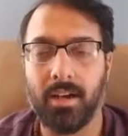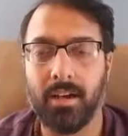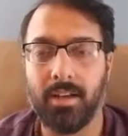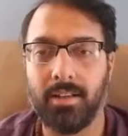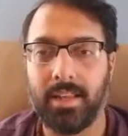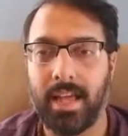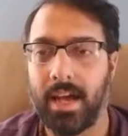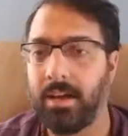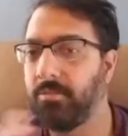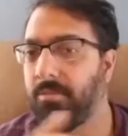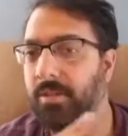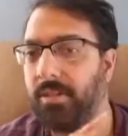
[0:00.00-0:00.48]

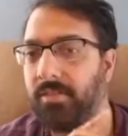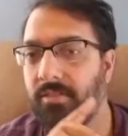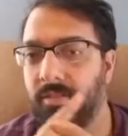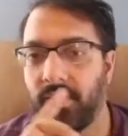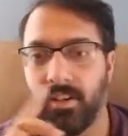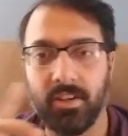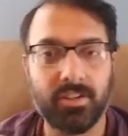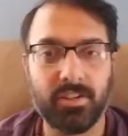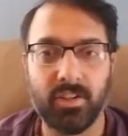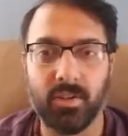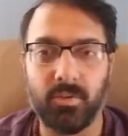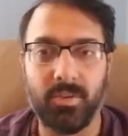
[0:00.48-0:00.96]
That
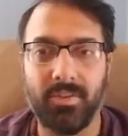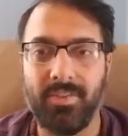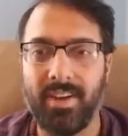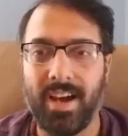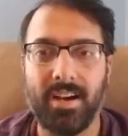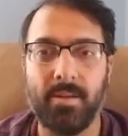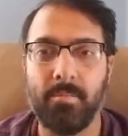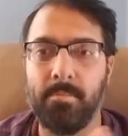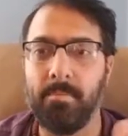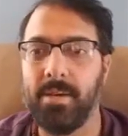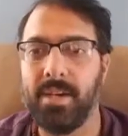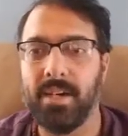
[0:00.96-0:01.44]
reversal, we've had
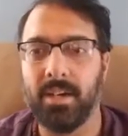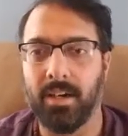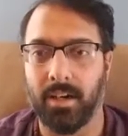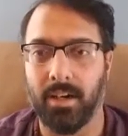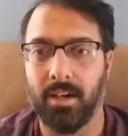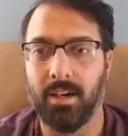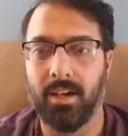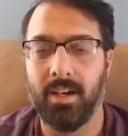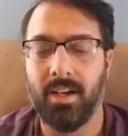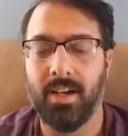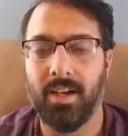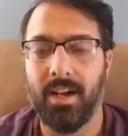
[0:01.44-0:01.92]
a
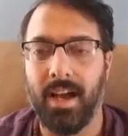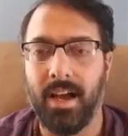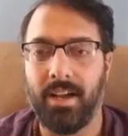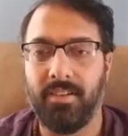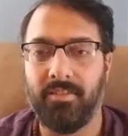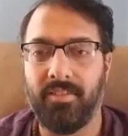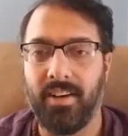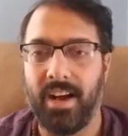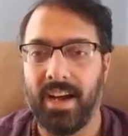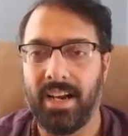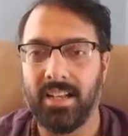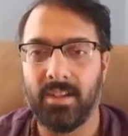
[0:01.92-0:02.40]
mirror, and
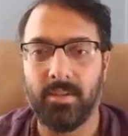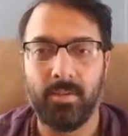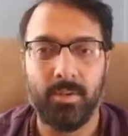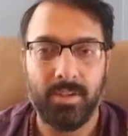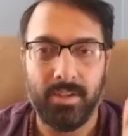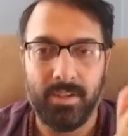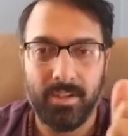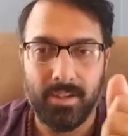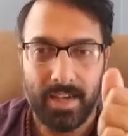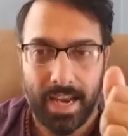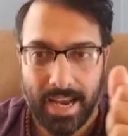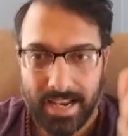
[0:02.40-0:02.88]
finally we
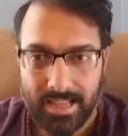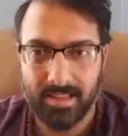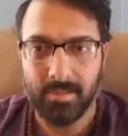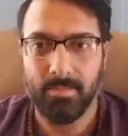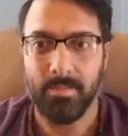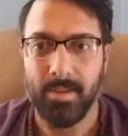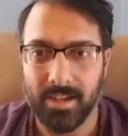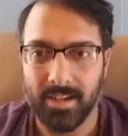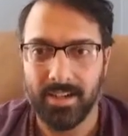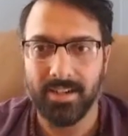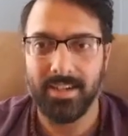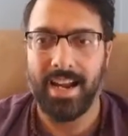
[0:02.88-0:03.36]
take the
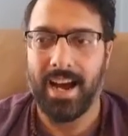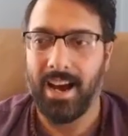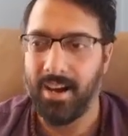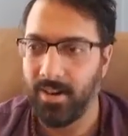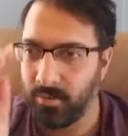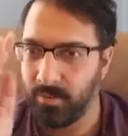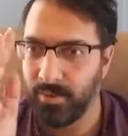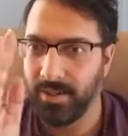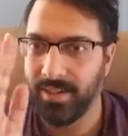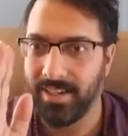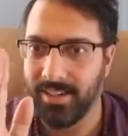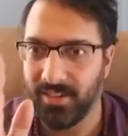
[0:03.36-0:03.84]
mirror
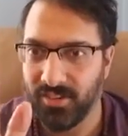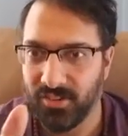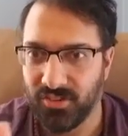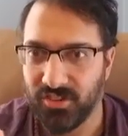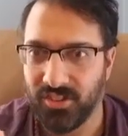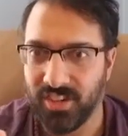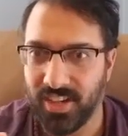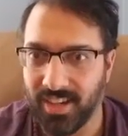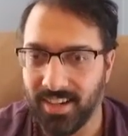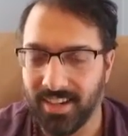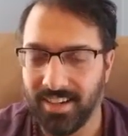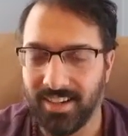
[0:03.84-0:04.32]
down, we can
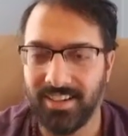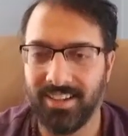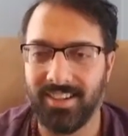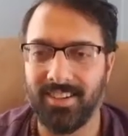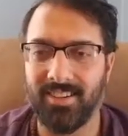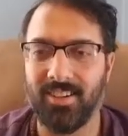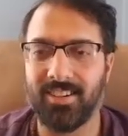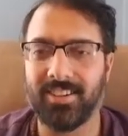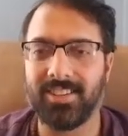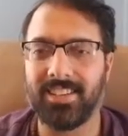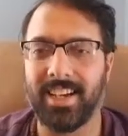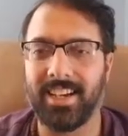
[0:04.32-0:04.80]
see.
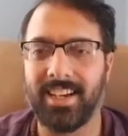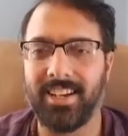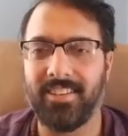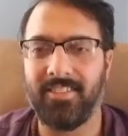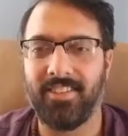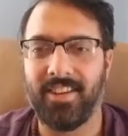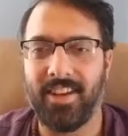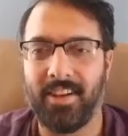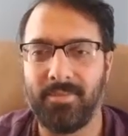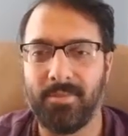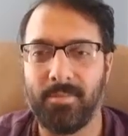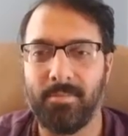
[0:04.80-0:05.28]
It's like if
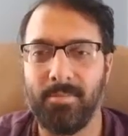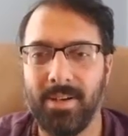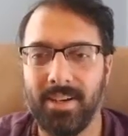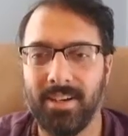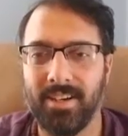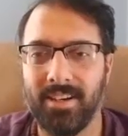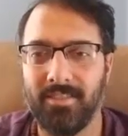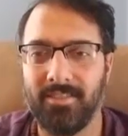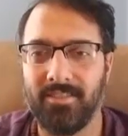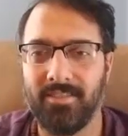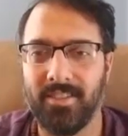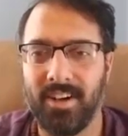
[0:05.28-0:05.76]
you have a
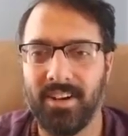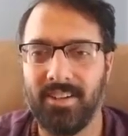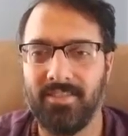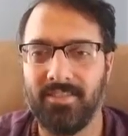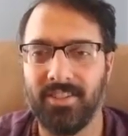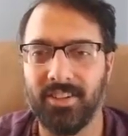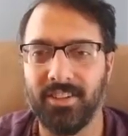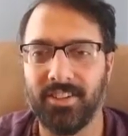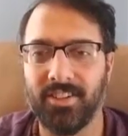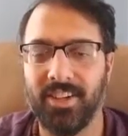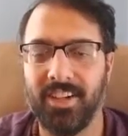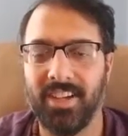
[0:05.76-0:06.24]
mirror in front of
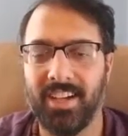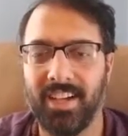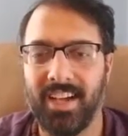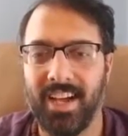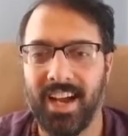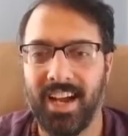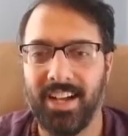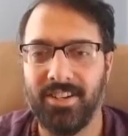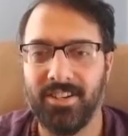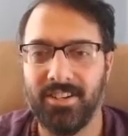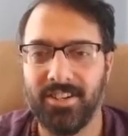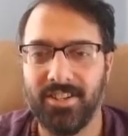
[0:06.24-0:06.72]
you
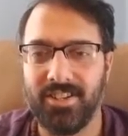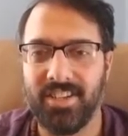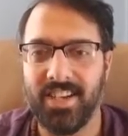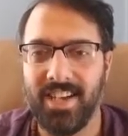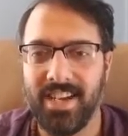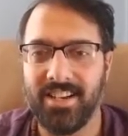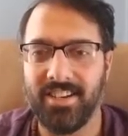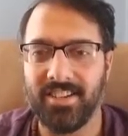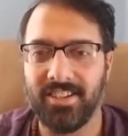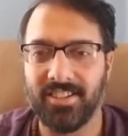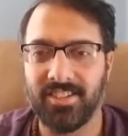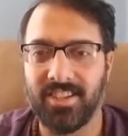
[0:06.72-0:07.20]
and you're
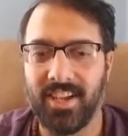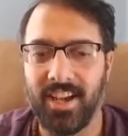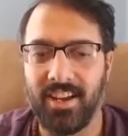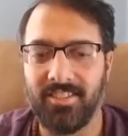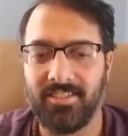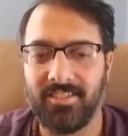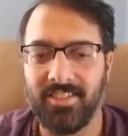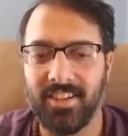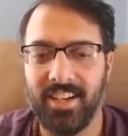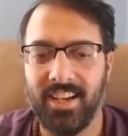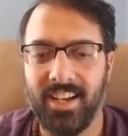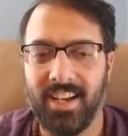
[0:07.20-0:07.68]
seeing yourself,
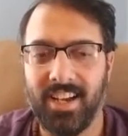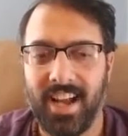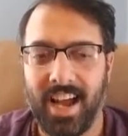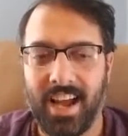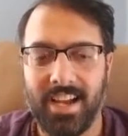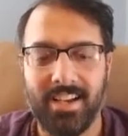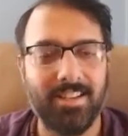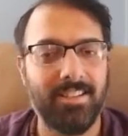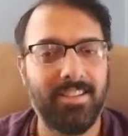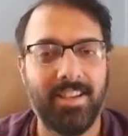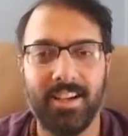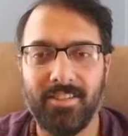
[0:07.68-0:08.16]

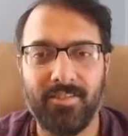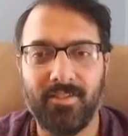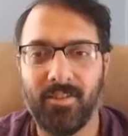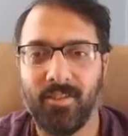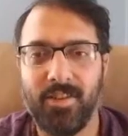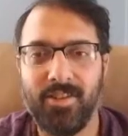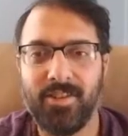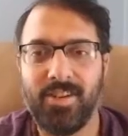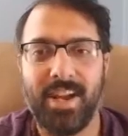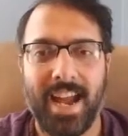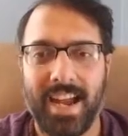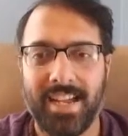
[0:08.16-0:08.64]
and therefore
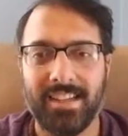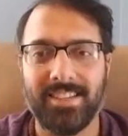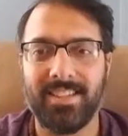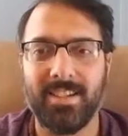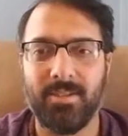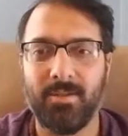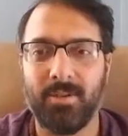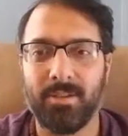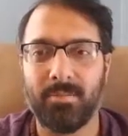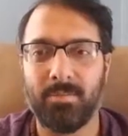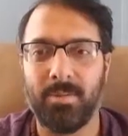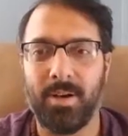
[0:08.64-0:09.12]
you can't see
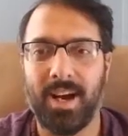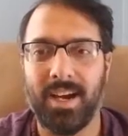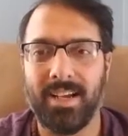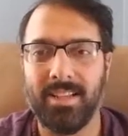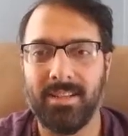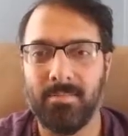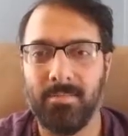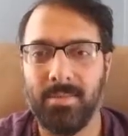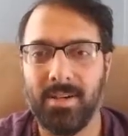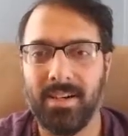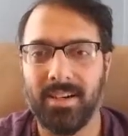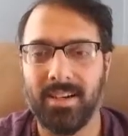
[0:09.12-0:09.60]
what's behind
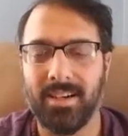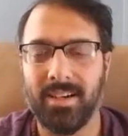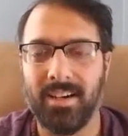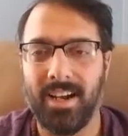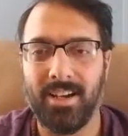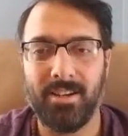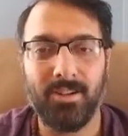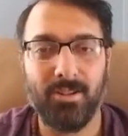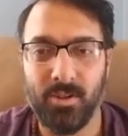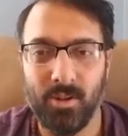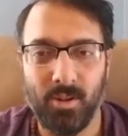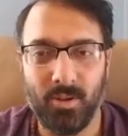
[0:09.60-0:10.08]
the mirror,
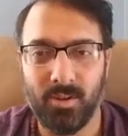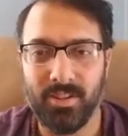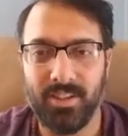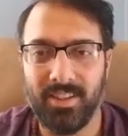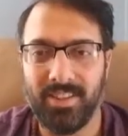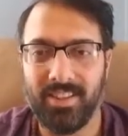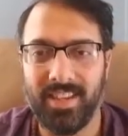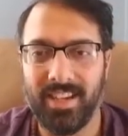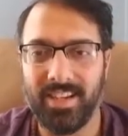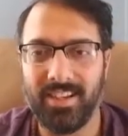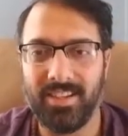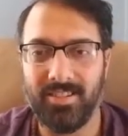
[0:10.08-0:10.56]
and you only
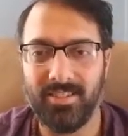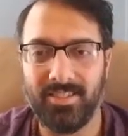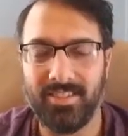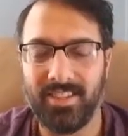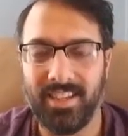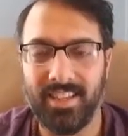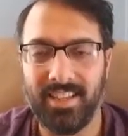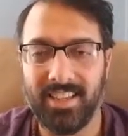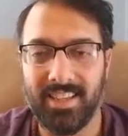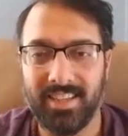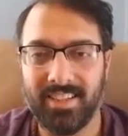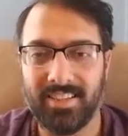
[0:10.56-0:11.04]
think you
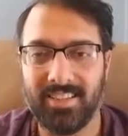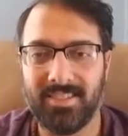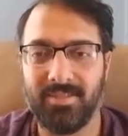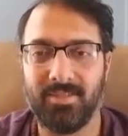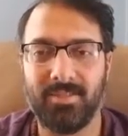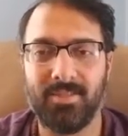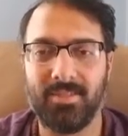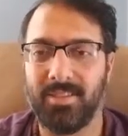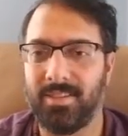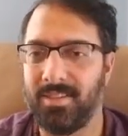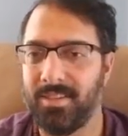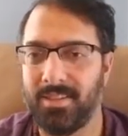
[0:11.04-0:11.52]
see this
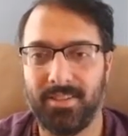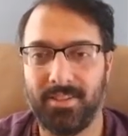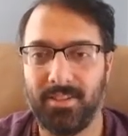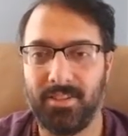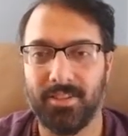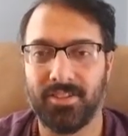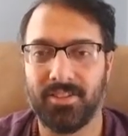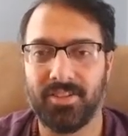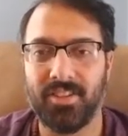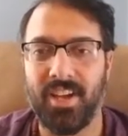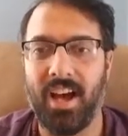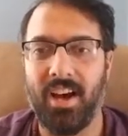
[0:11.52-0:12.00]

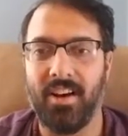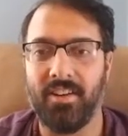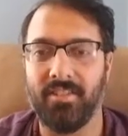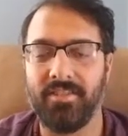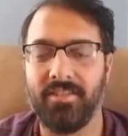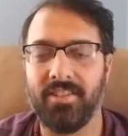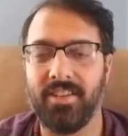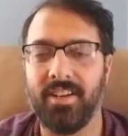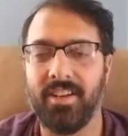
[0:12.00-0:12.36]
yourself.